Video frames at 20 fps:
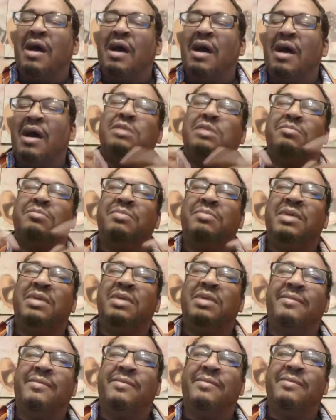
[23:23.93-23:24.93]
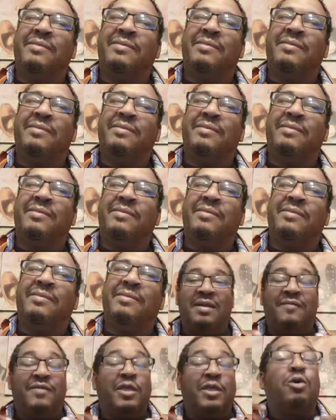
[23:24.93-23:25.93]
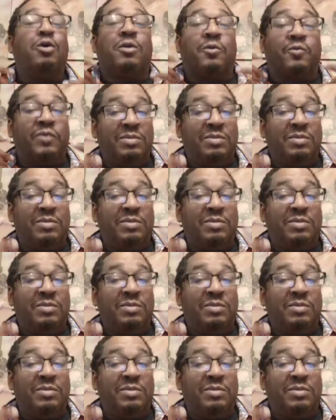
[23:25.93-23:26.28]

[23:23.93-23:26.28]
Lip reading: Like, to me, it would have been better if they waited. If they're going to